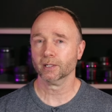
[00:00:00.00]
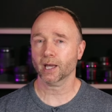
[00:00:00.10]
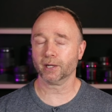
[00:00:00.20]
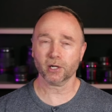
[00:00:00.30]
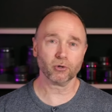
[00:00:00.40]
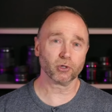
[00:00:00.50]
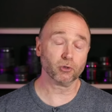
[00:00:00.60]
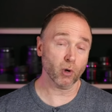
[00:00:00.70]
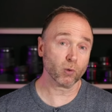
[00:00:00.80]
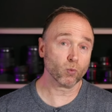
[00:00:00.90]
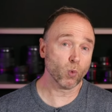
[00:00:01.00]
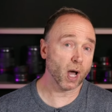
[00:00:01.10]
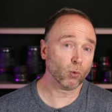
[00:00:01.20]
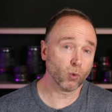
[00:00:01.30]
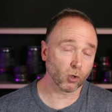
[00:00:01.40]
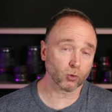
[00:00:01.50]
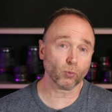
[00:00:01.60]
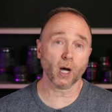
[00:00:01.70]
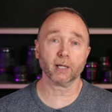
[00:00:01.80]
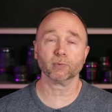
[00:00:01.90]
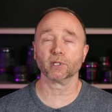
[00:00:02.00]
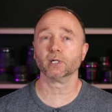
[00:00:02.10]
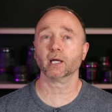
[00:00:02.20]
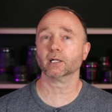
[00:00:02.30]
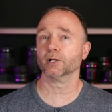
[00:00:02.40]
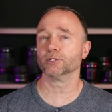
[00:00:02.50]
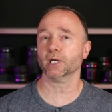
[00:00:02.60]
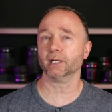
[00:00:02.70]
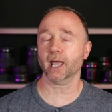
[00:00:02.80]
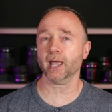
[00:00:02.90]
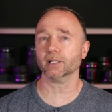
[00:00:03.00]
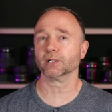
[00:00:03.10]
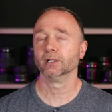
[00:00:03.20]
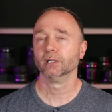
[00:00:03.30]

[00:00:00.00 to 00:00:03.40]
And I know they're doing well worldwide with the Nikon Z eight.